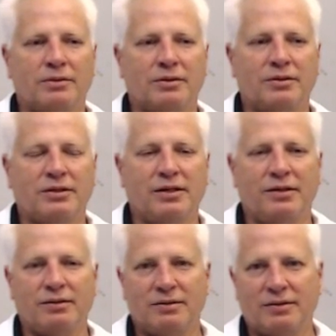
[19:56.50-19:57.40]

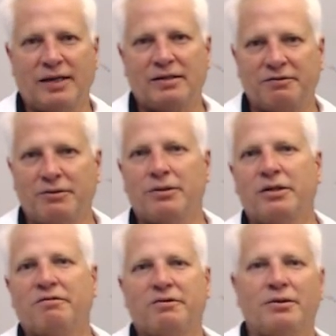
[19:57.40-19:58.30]
See, that's fuel
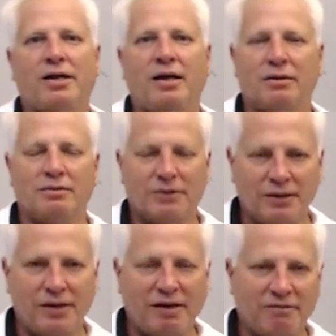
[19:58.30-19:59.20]
in, fuel out. What do you
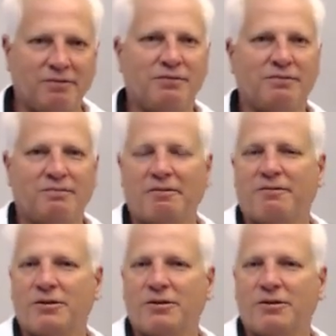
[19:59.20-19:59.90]
have for, my first